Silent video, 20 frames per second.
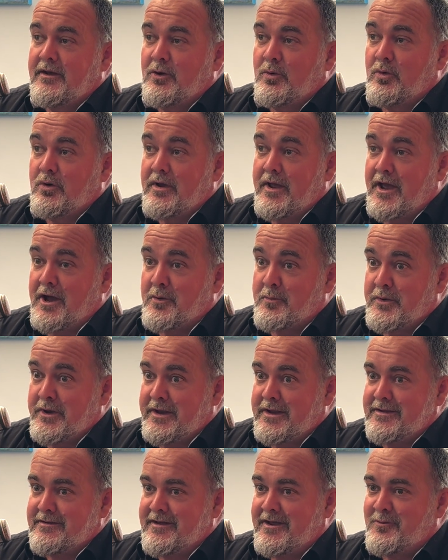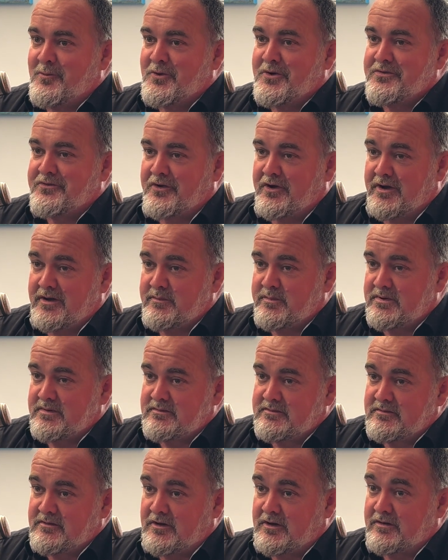how many and what type
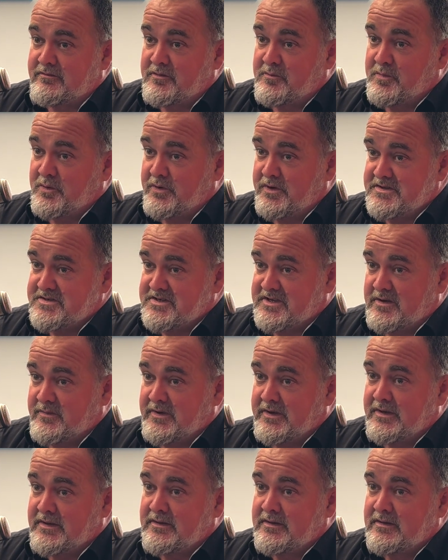of employees are coming in.